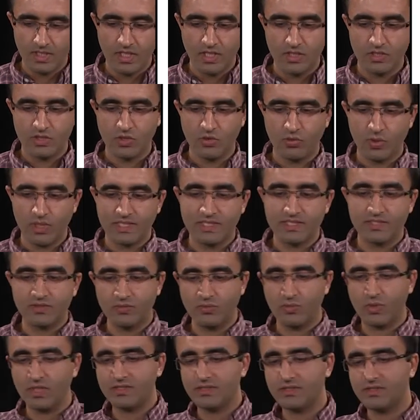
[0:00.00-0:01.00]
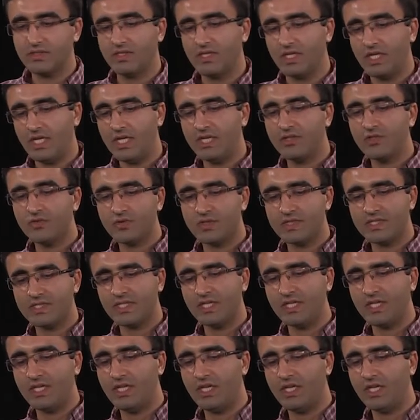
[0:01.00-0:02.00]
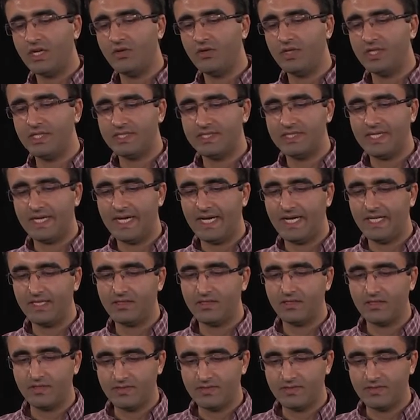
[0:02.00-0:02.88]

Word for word: So what's, what's interesting here is that